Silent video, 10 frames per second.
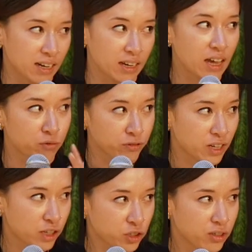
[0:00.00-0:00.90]
planning and
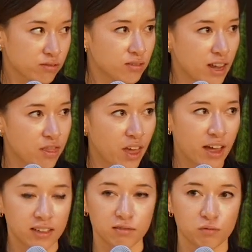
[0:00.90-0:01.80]
reflection and
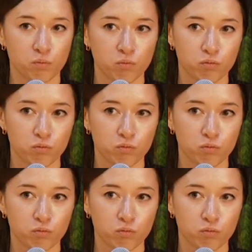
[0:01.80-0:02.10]
that